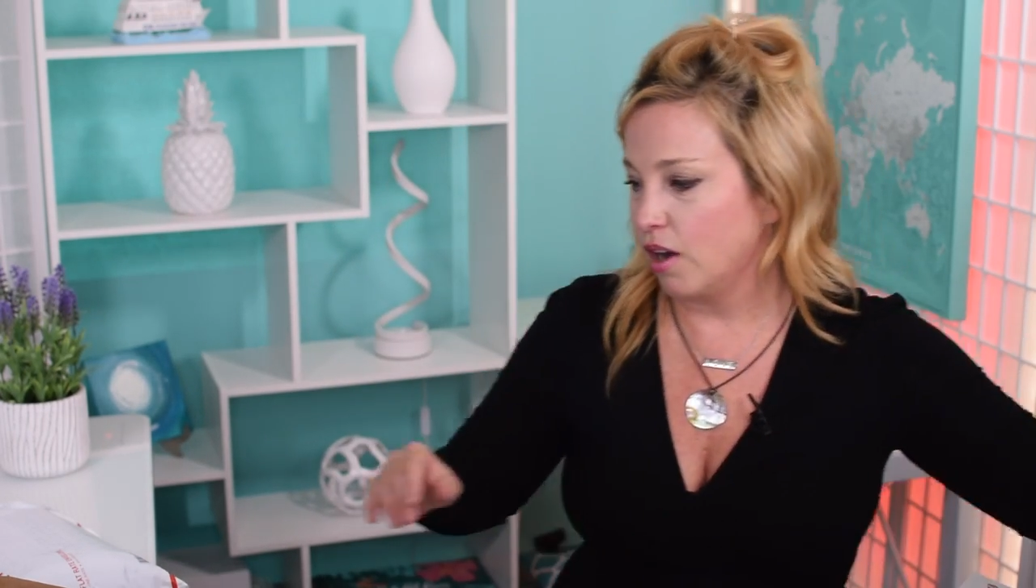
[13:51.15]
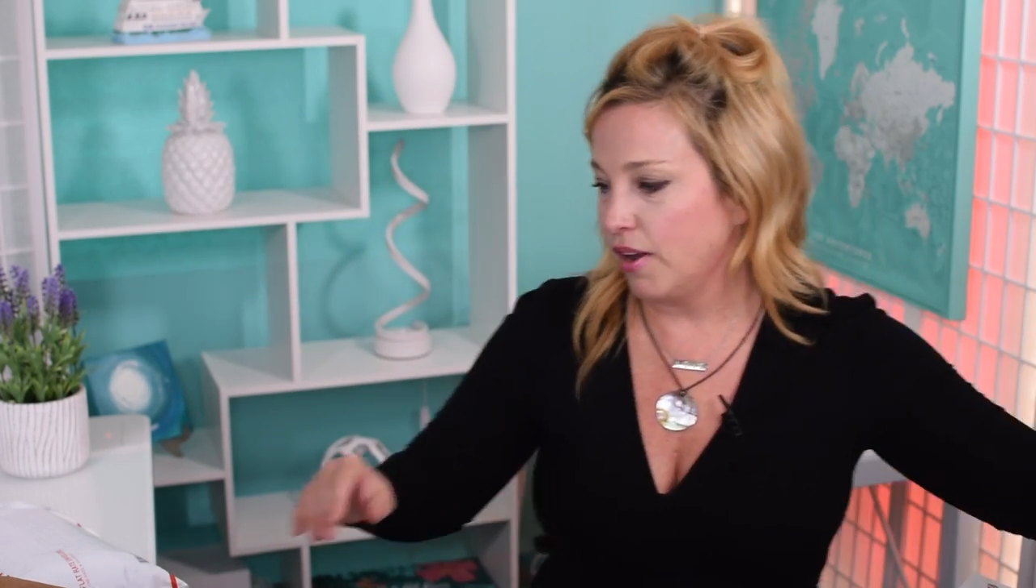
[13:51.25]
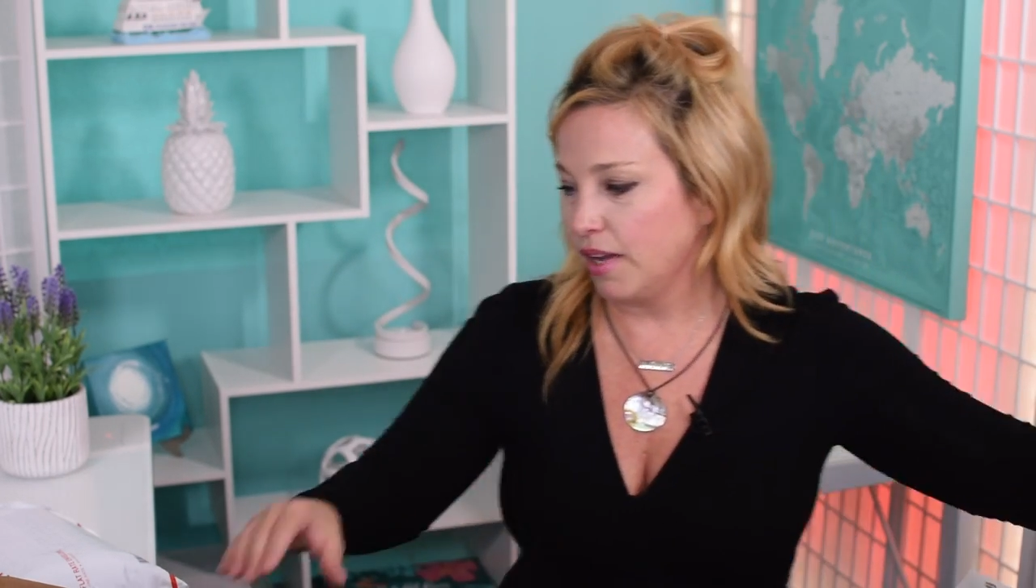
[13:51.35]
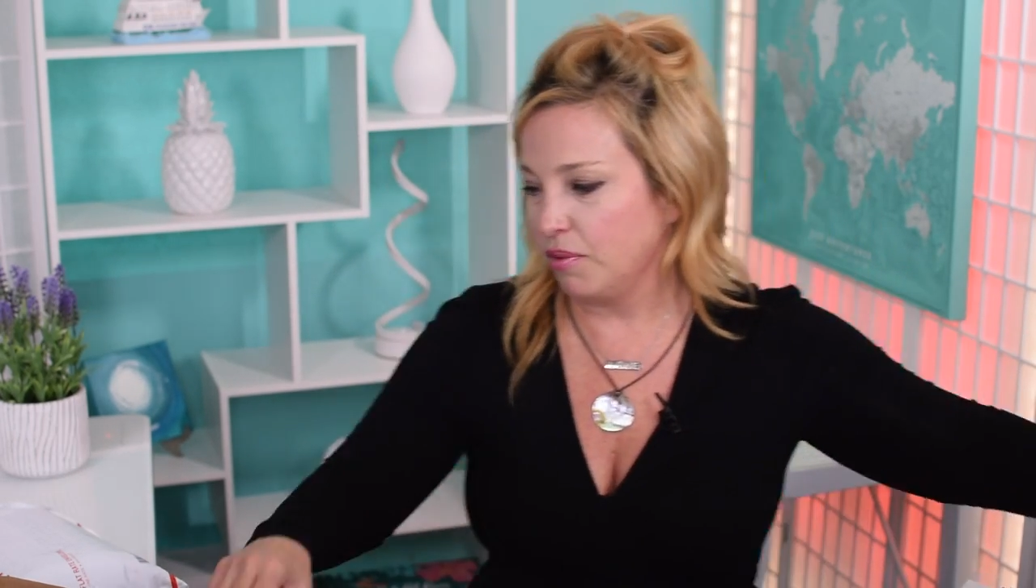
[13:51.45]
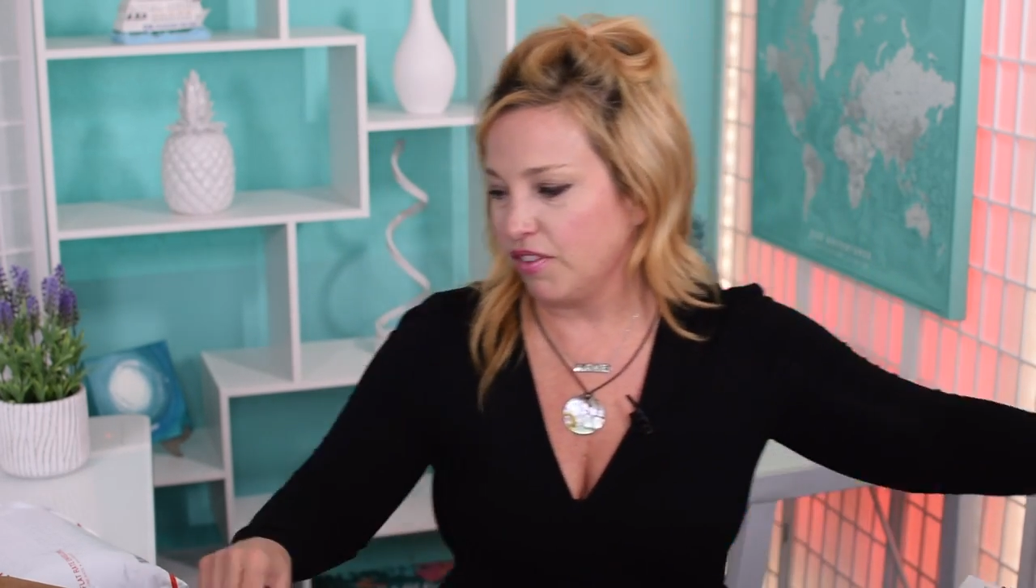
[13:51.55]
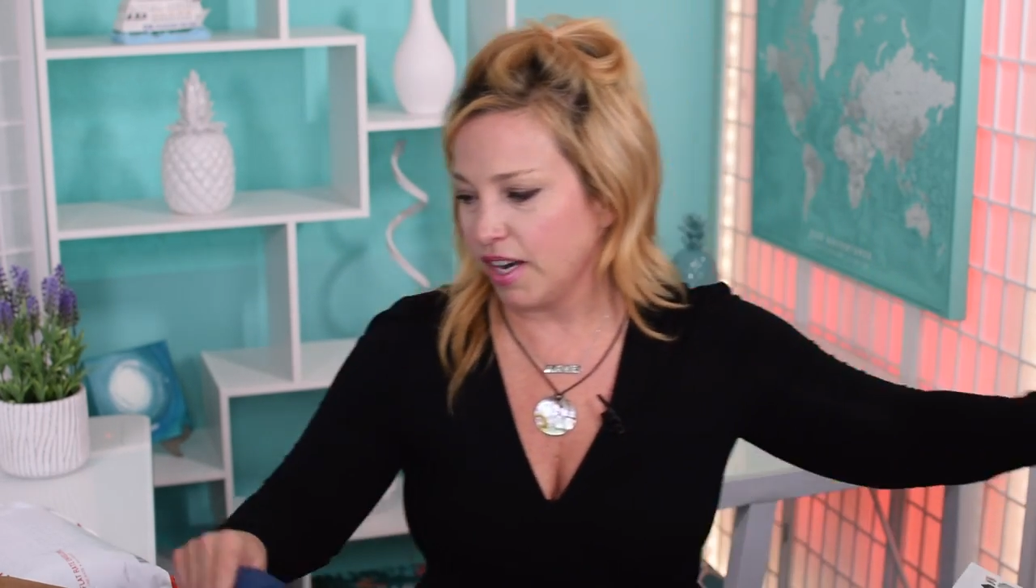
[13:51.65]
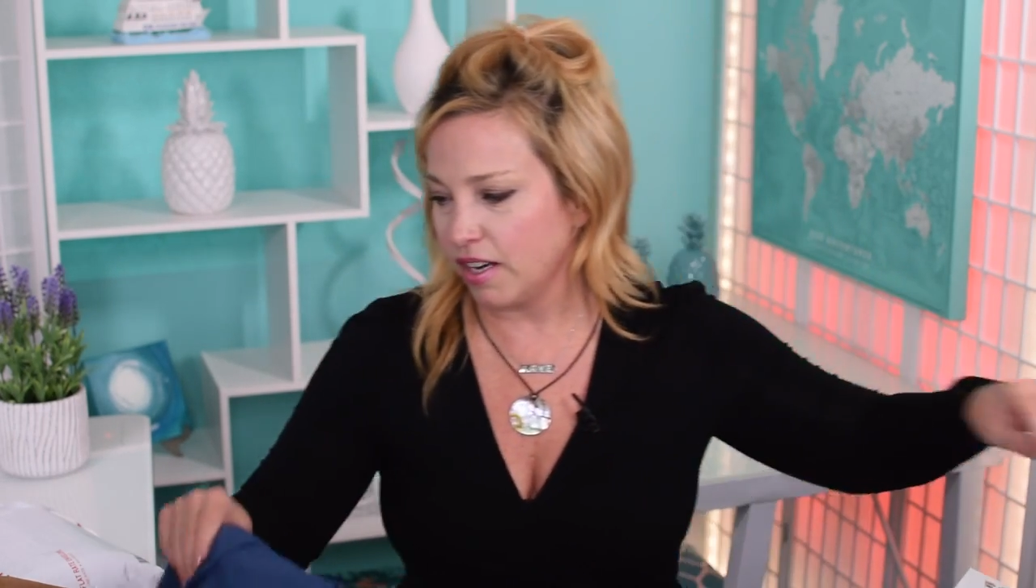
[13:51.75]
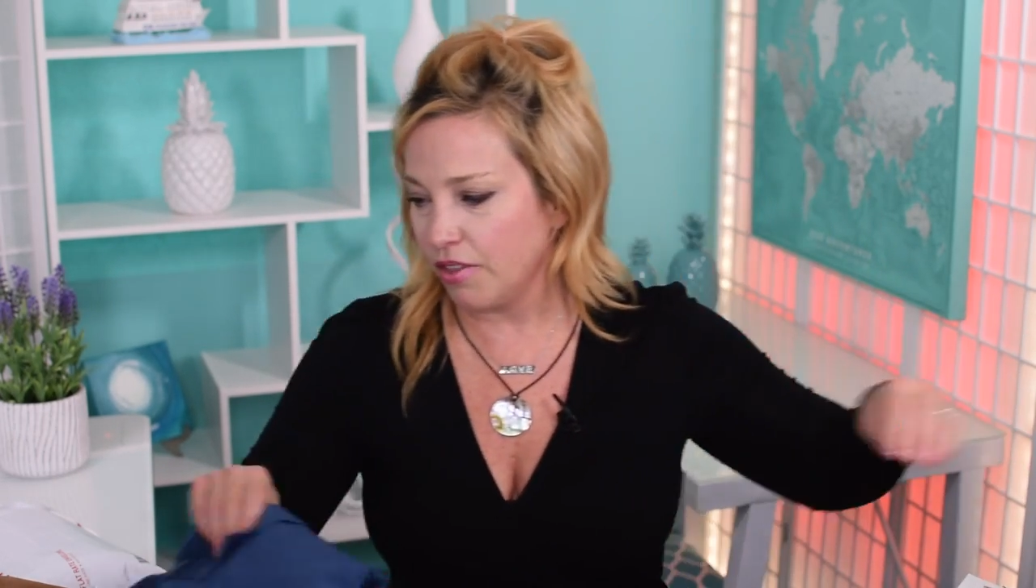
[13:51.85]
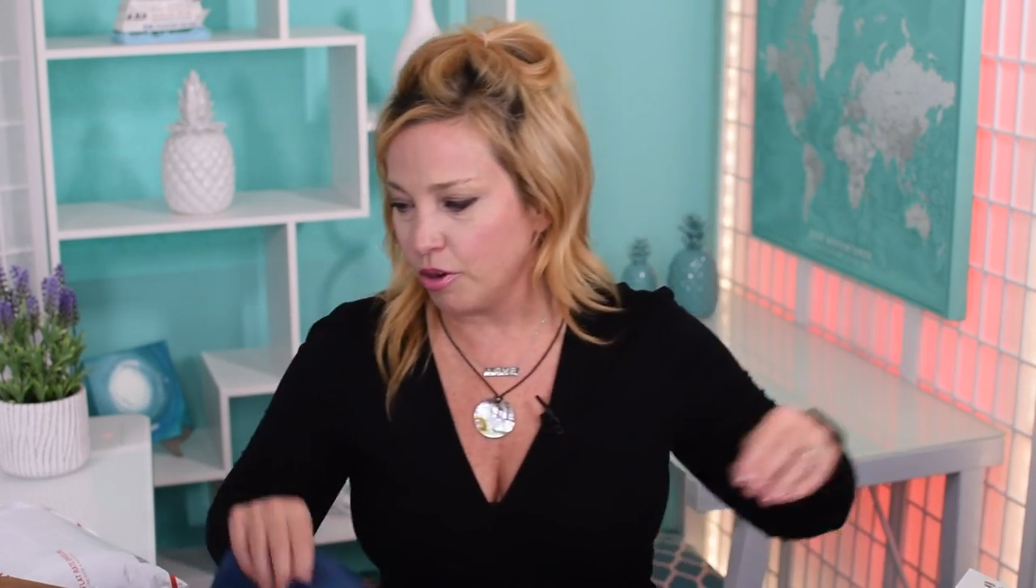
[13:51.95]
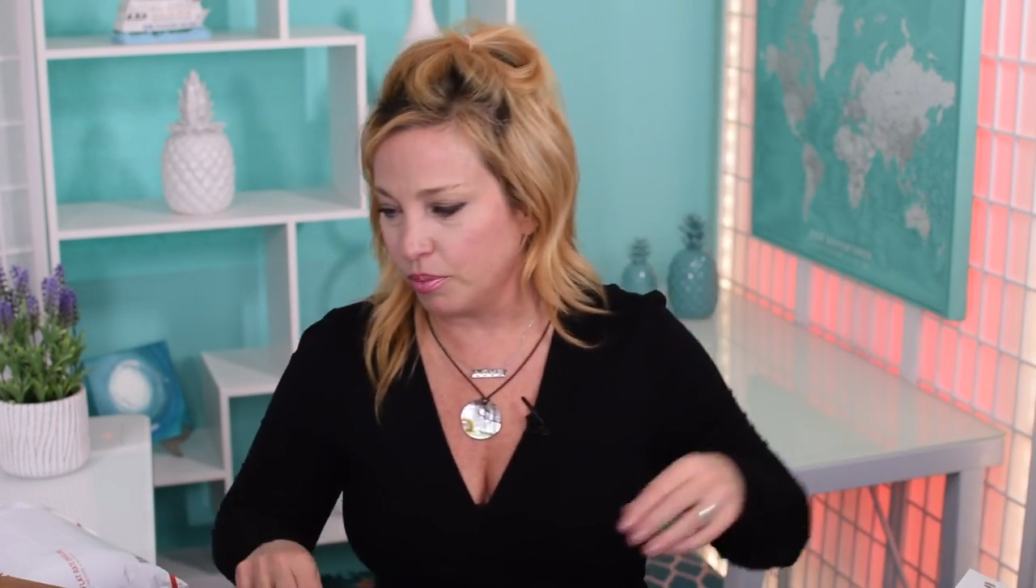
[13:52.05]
Okay, we've got another